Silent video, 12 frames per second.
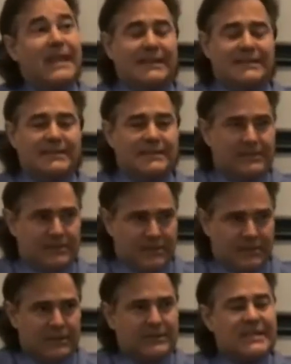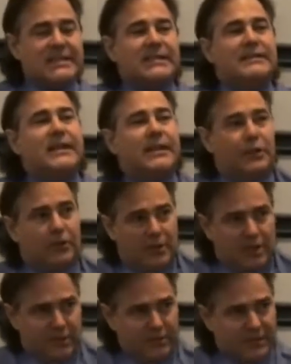Yes, teeth that take
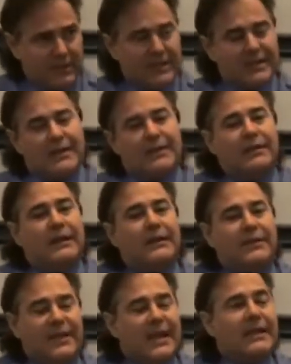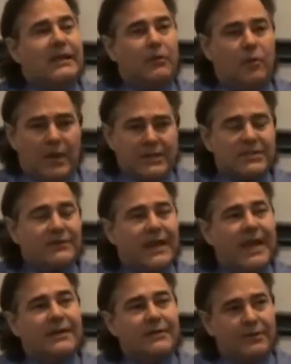load. They once you've
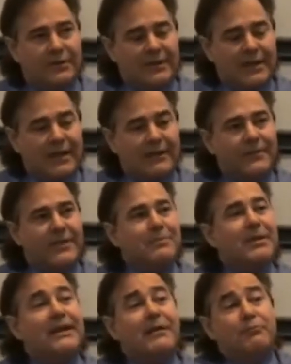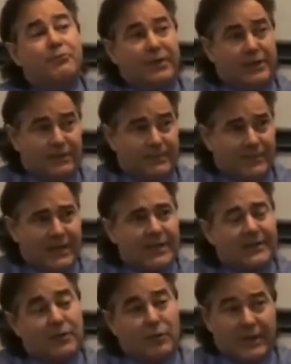had a root canal, they become brittle.
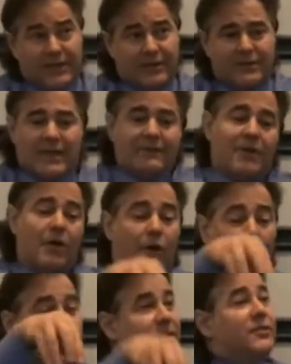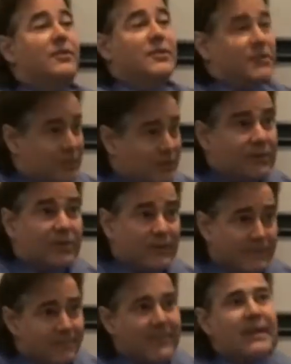They're weaker. They have a hole right through the tooth,
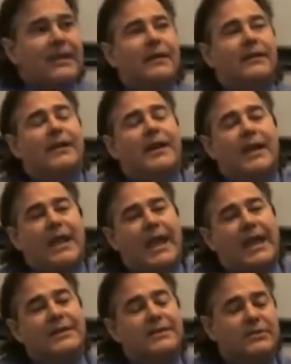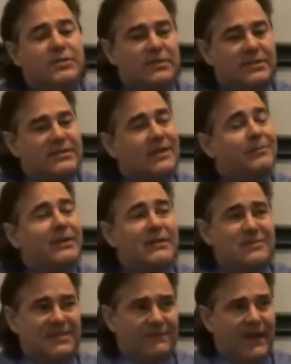okay, and the tooth itself
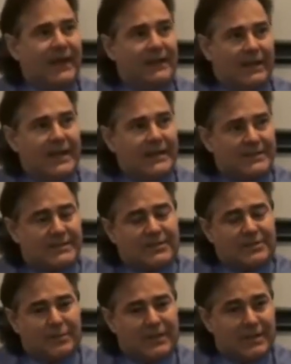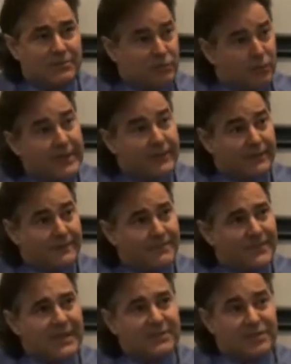becomes devitalized, so it becomes weaker.
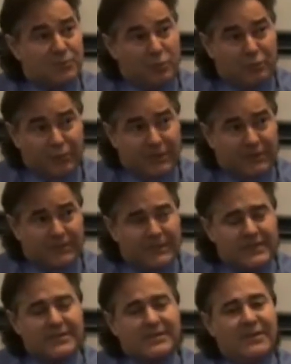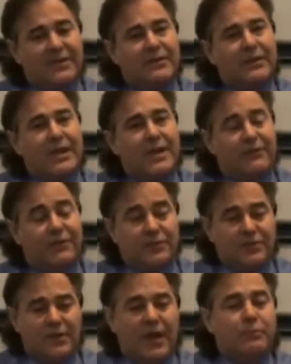So it's more brittle. So if you
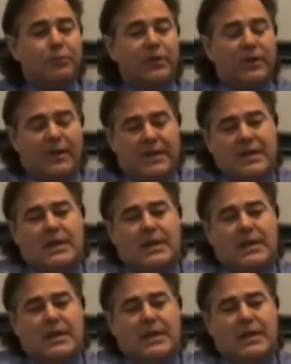do not put,